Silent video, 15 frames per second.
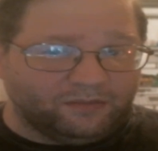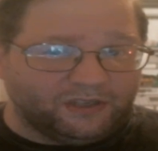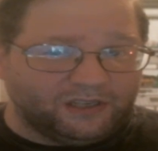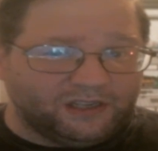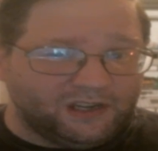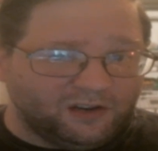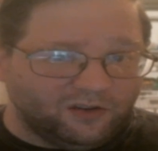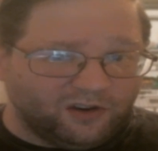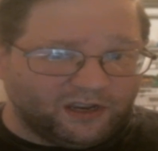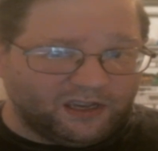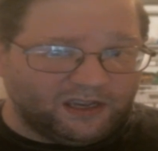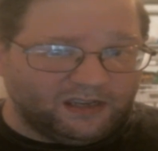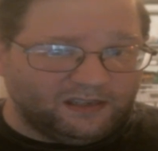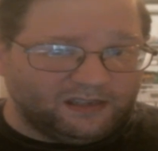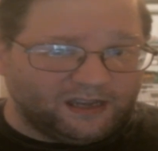
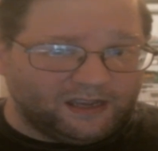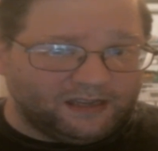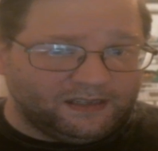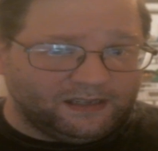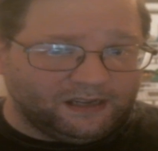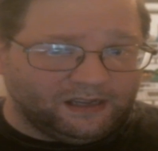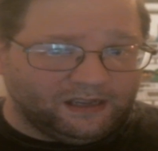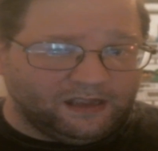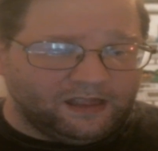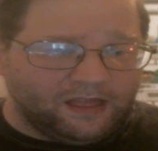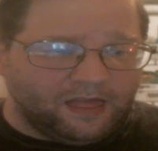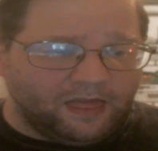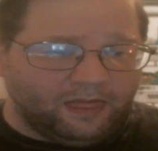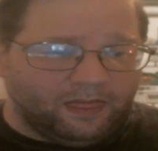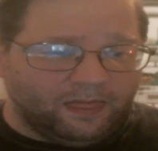series
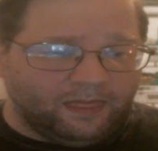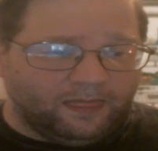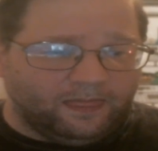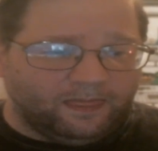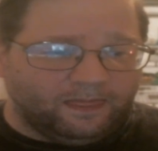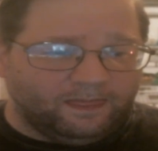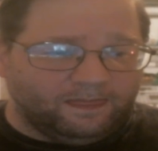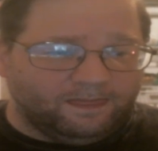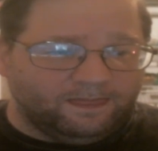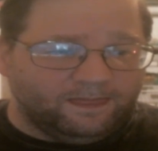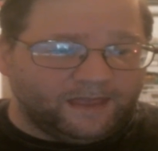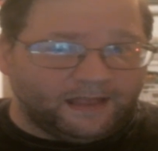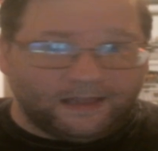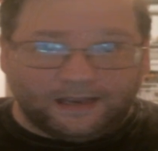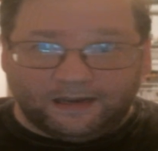
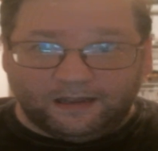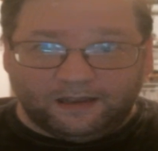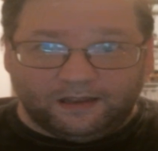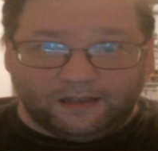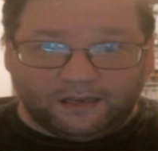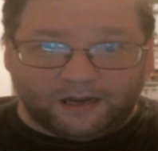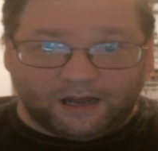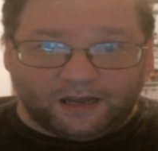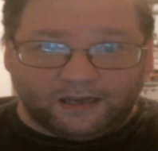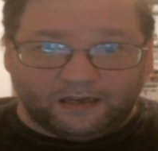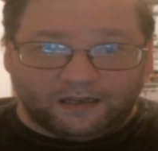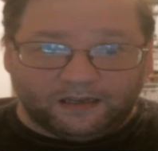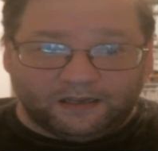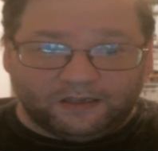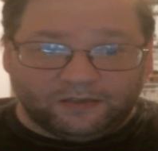that they did in the
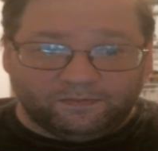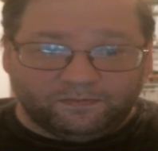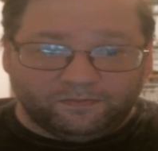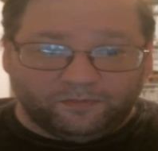90s.